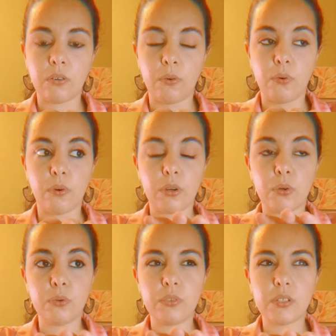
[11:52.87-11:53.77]
Or
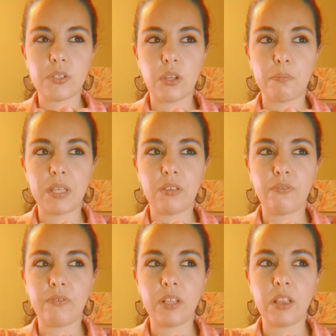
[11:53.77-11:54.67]
who does not make you
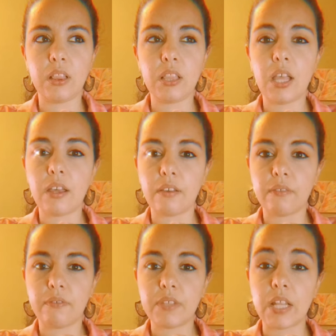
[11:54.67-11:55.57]
feel
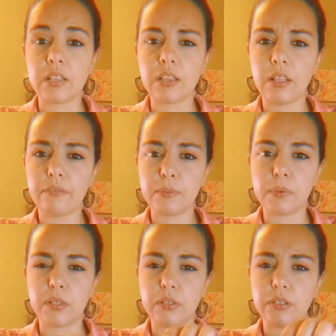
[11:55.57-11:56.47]
loved and
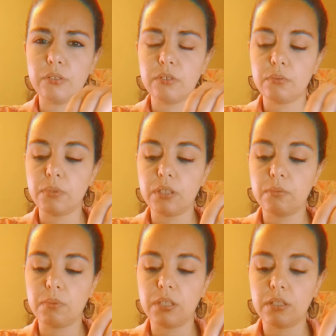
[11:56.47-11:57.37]
lovable? You could really
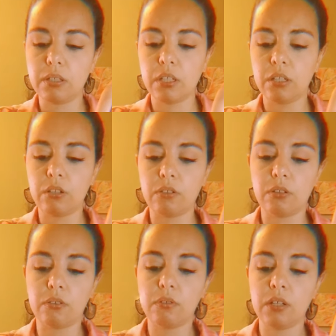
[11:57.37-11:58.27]
be, you
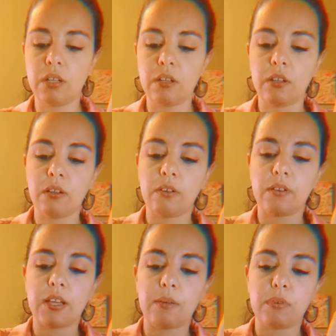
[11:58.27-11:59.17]
know,
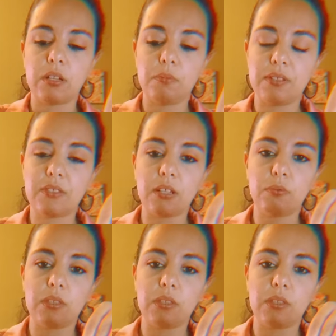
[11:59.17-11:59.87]
okay, I'm going to be done